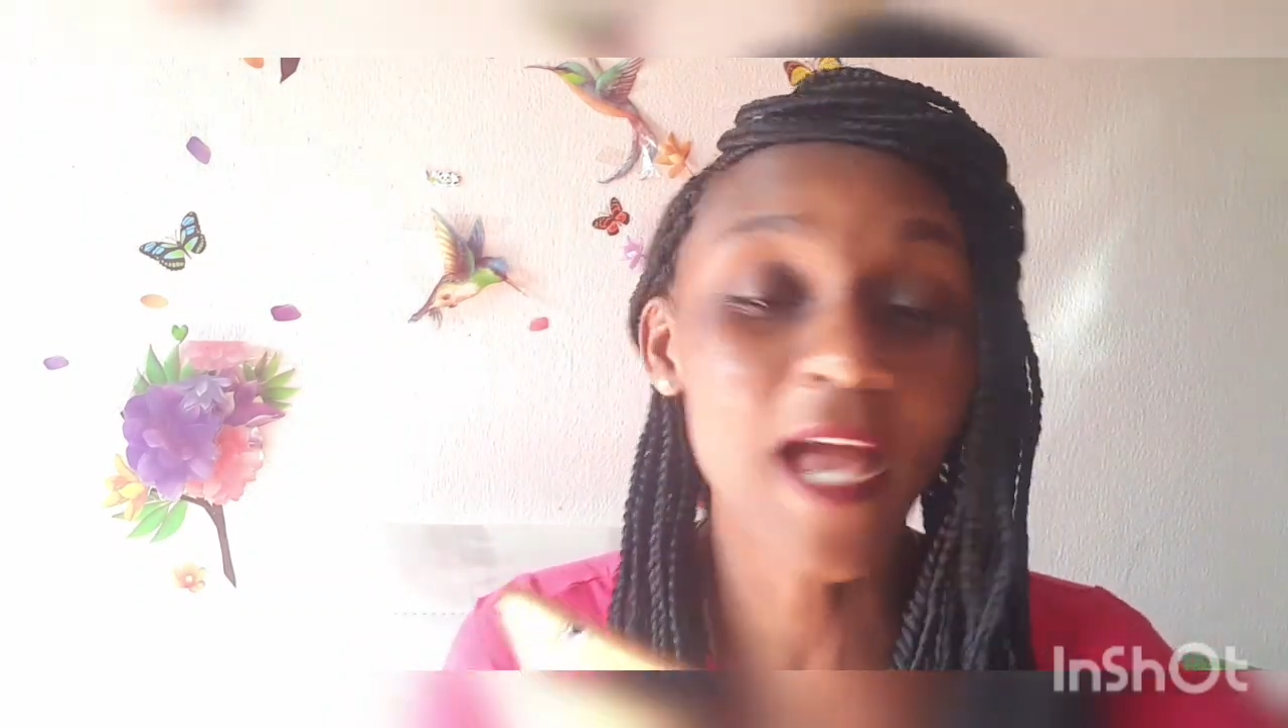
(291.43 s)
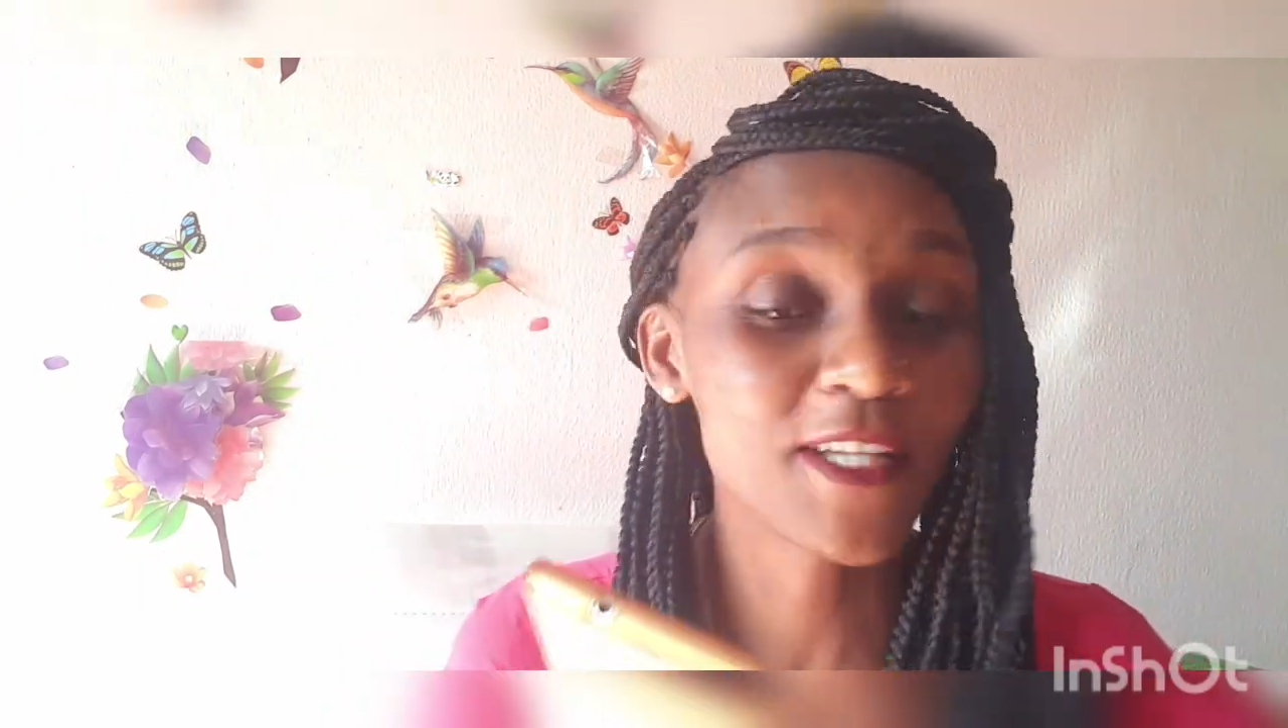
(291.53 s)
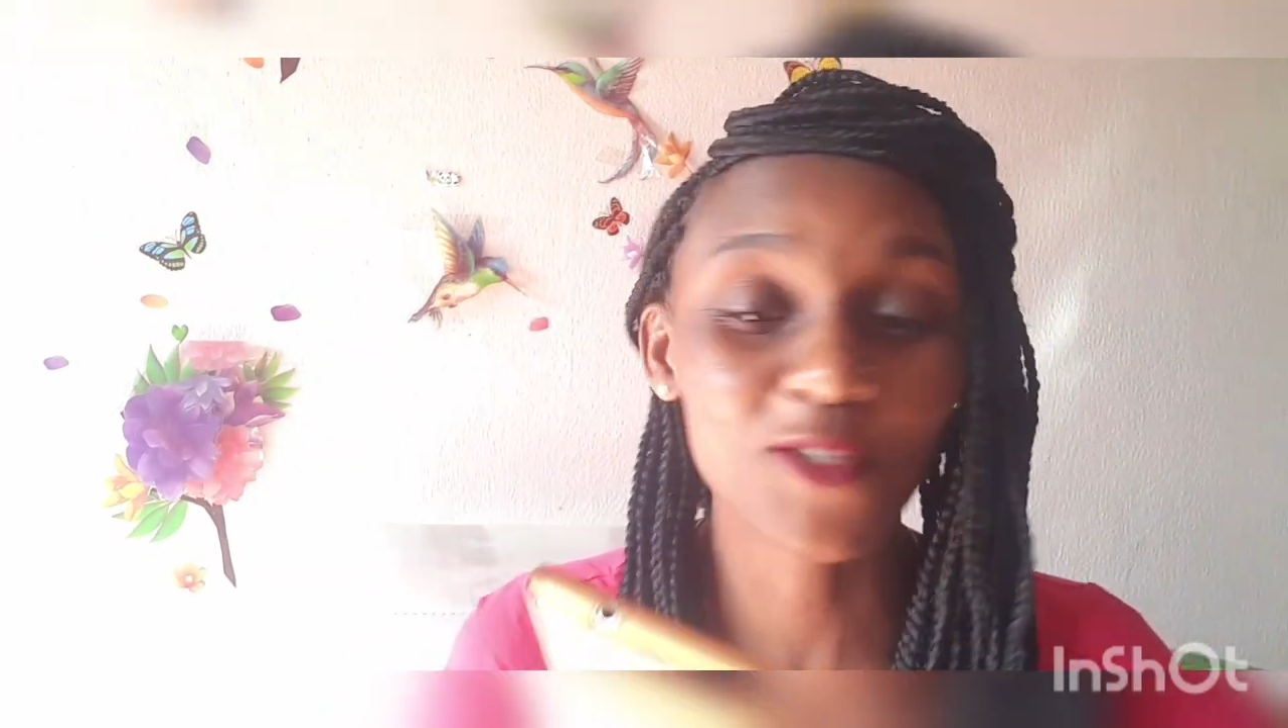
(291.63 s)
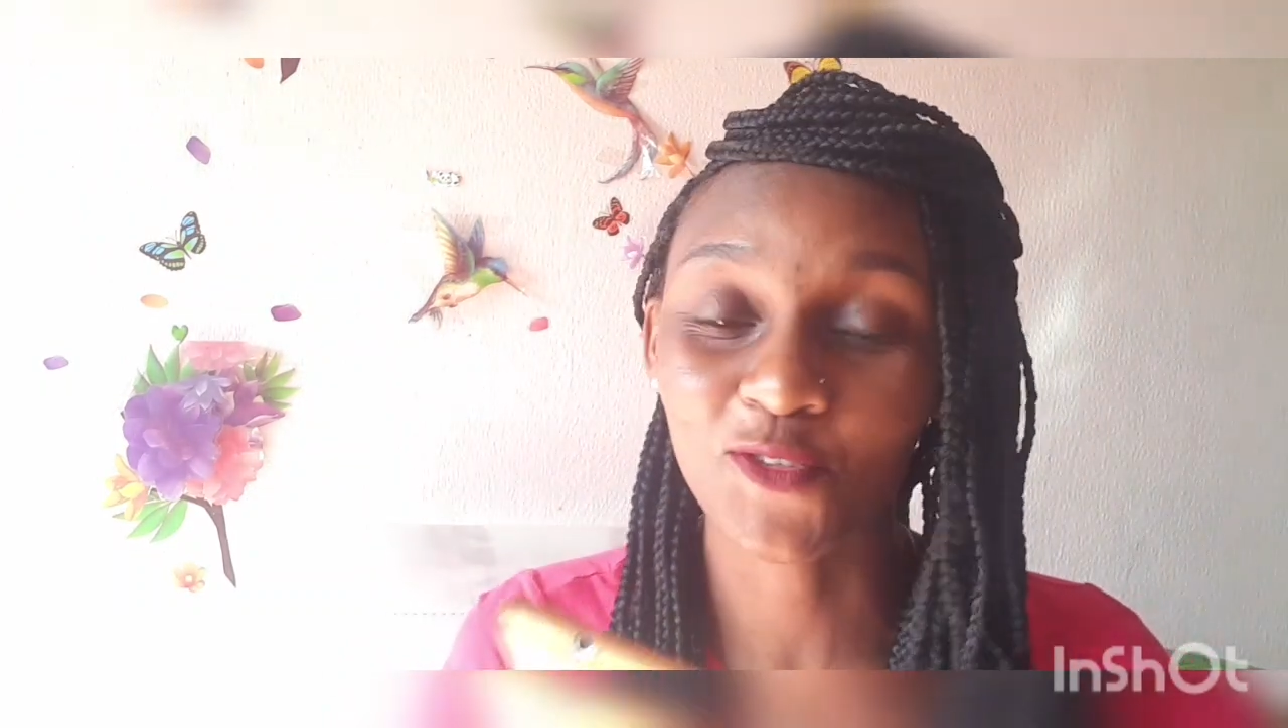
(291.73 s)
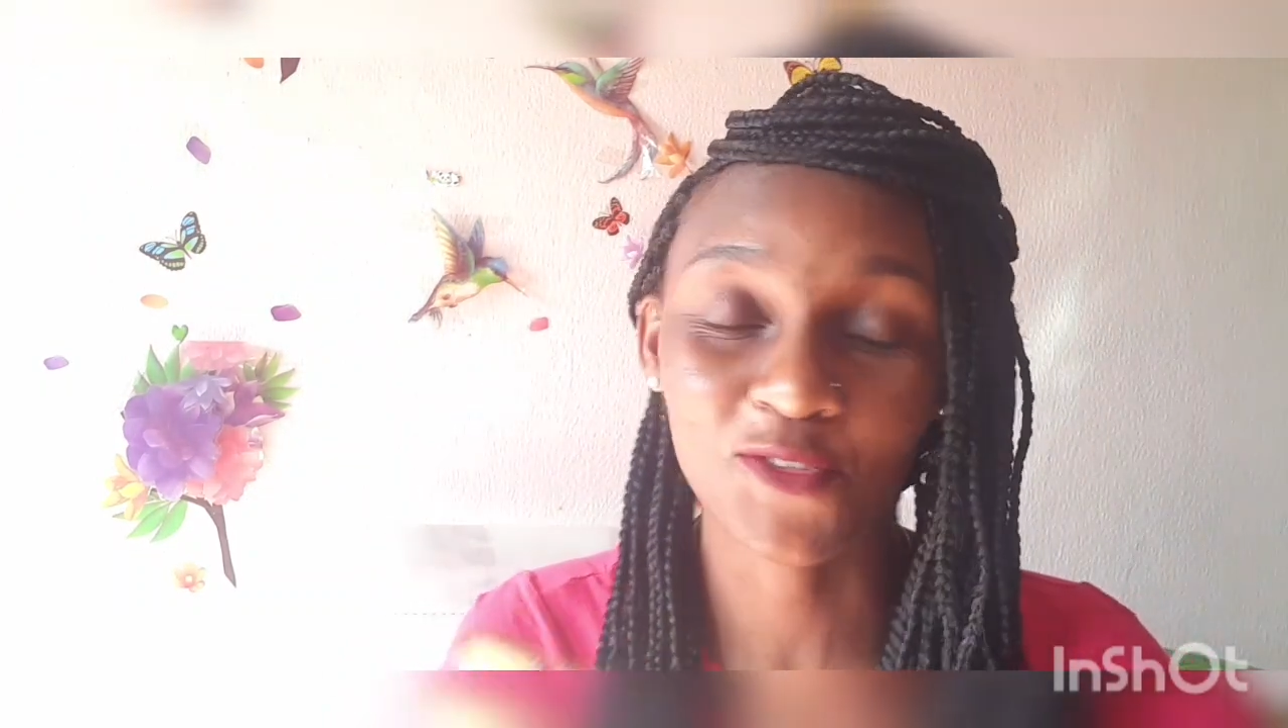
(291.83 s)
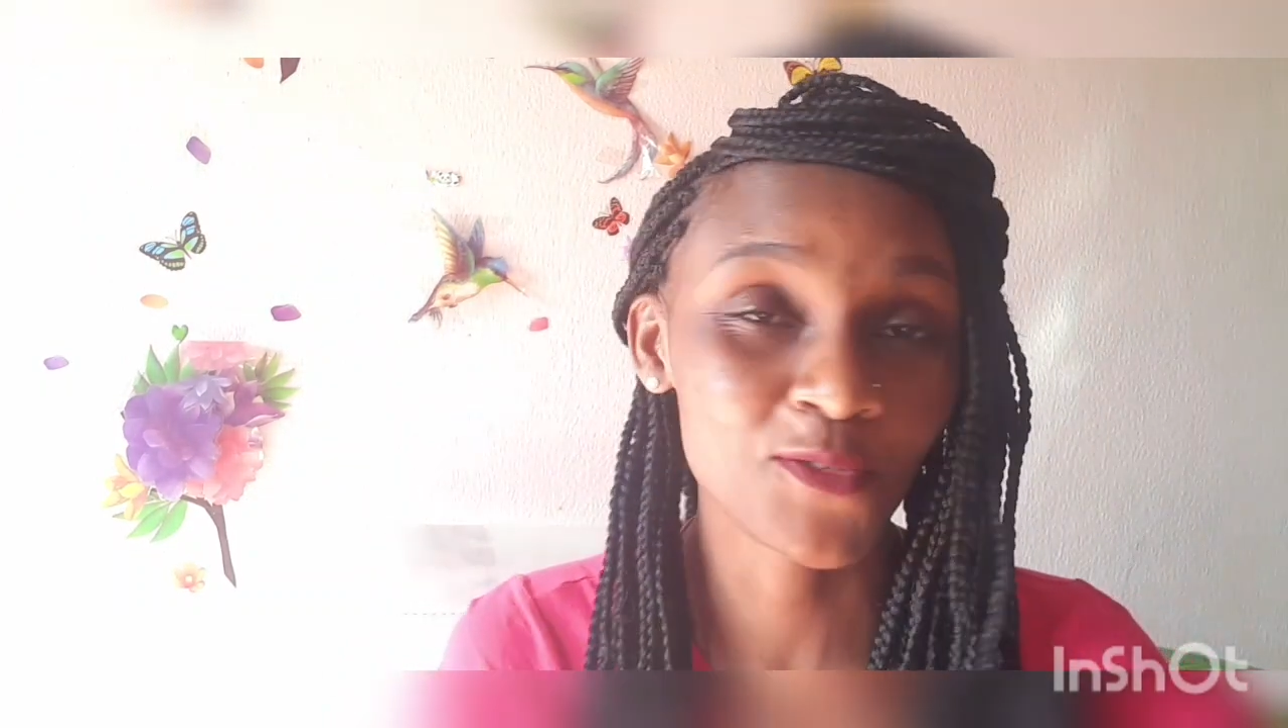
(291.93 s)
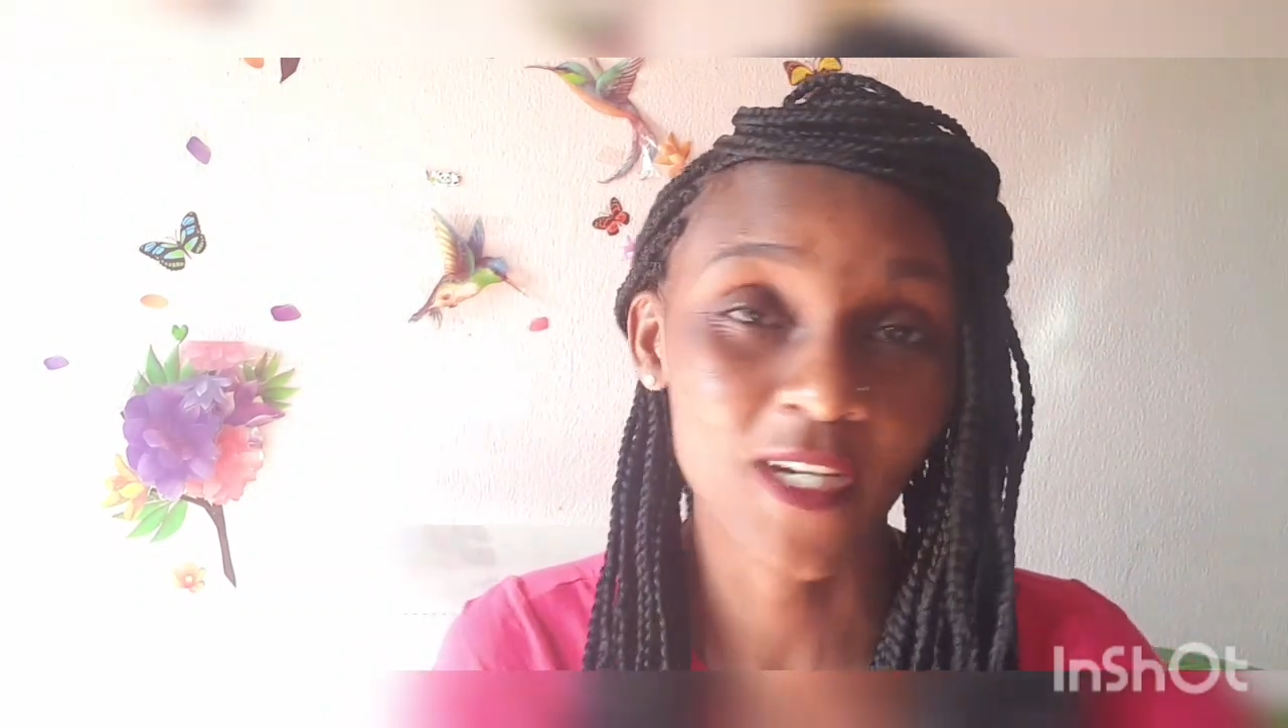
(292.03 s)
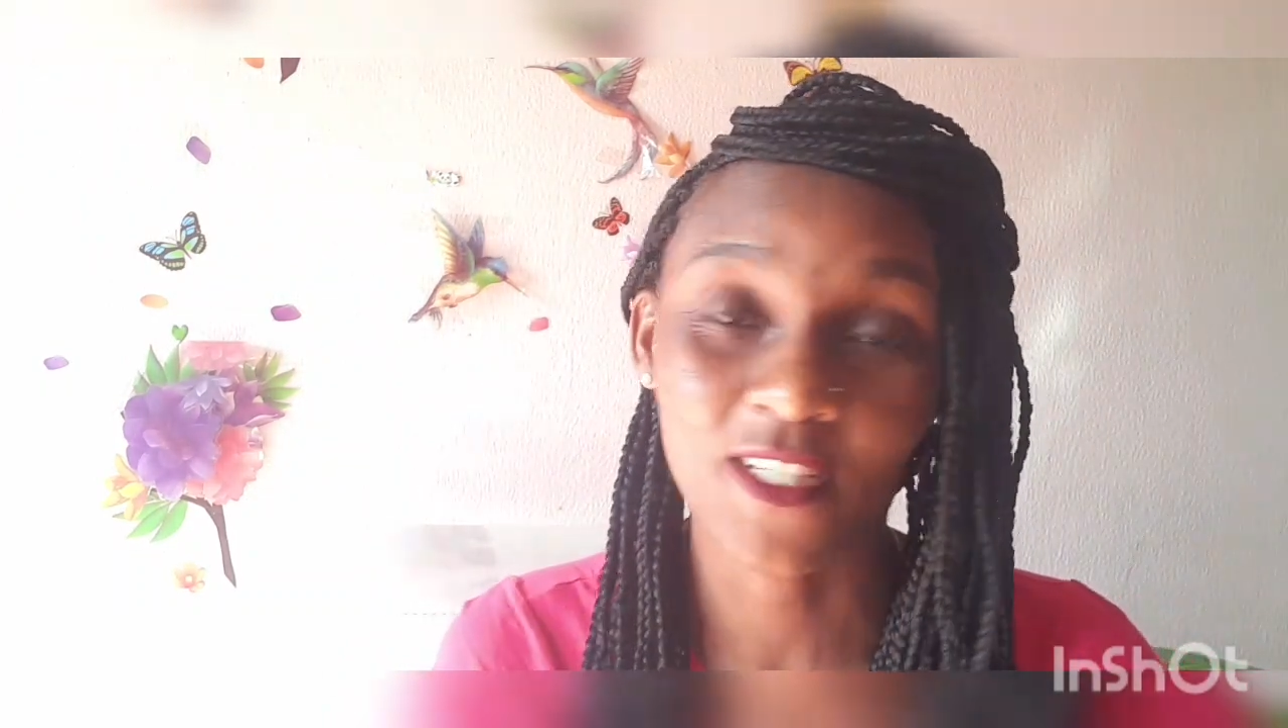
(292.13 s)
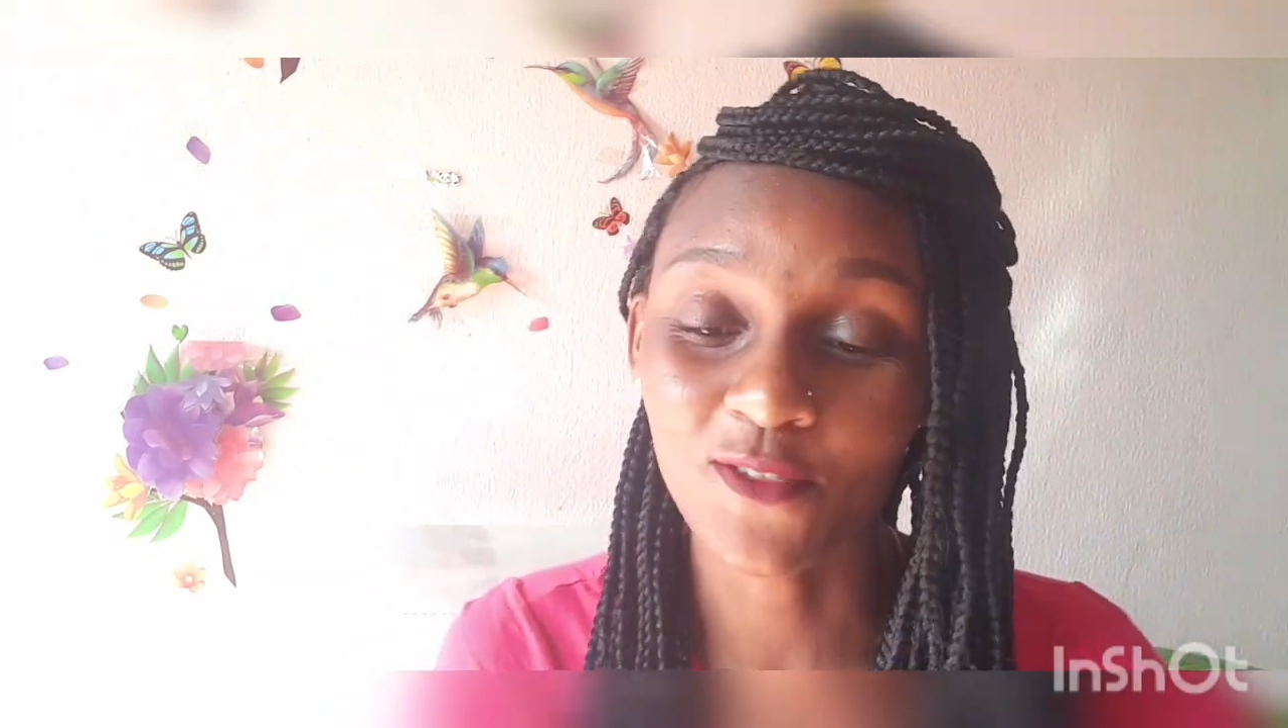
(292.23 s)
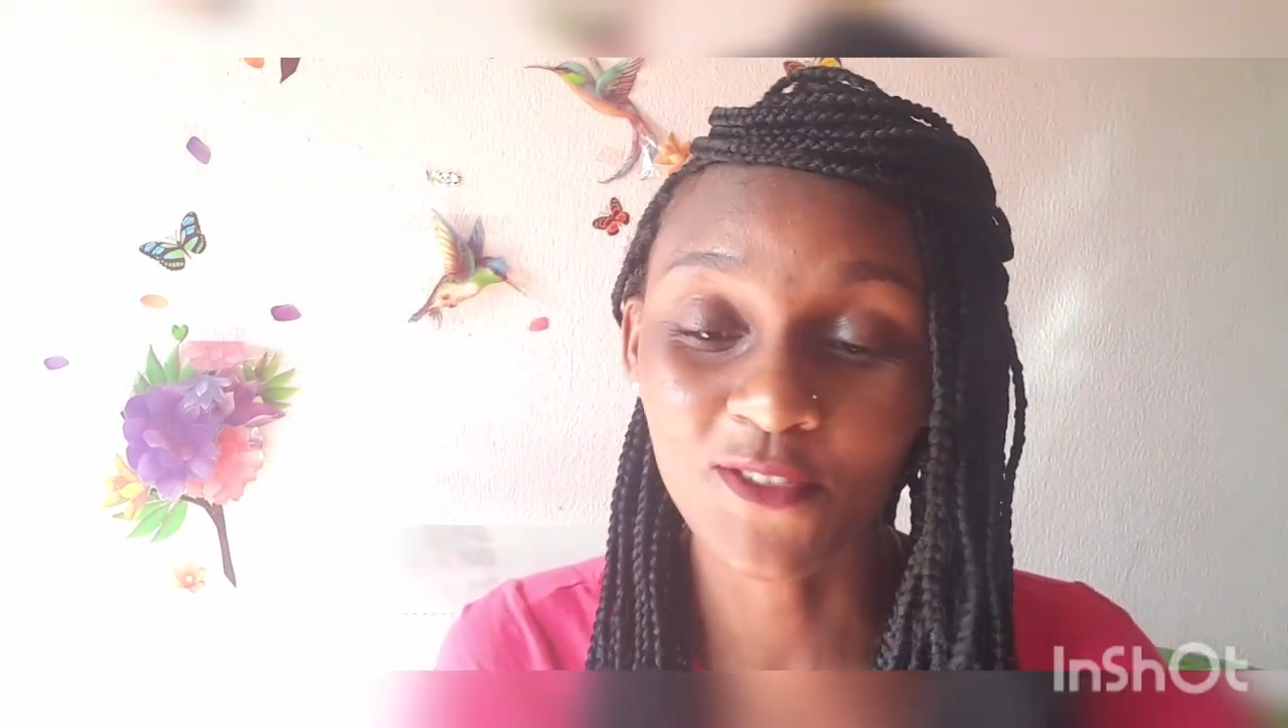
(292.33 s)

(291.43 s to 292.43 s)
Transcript: don't